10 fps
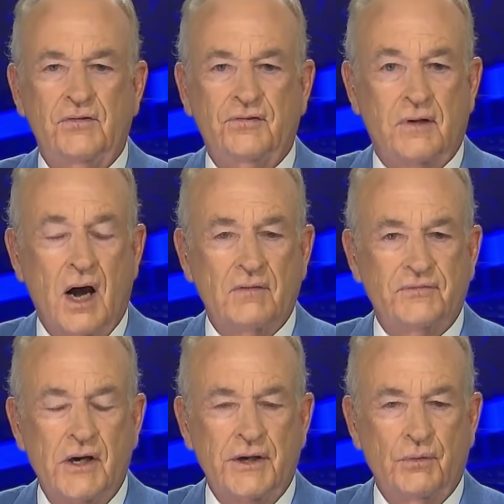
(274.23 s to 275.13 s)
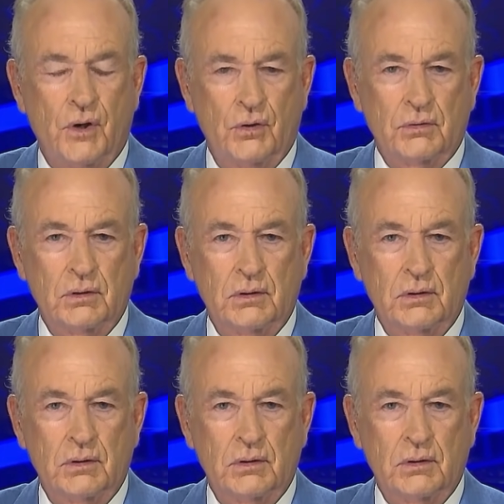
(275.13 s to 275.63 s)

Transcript: stuff on their own;